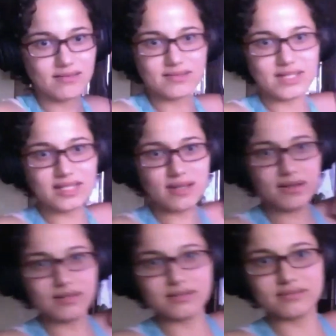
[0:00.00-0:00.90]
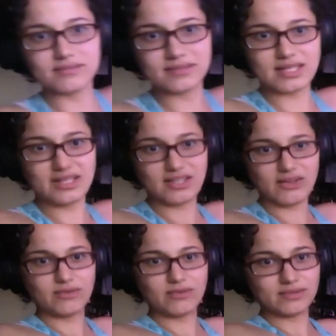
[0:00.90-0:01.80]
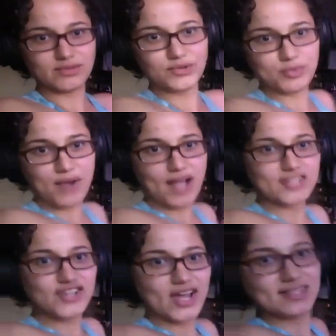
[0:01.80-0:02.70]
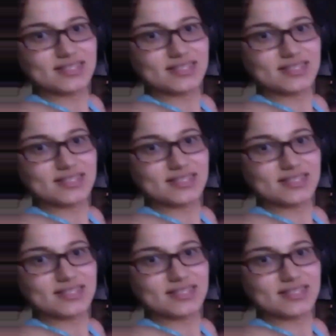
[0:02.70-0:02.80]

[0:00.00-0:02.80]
in a group project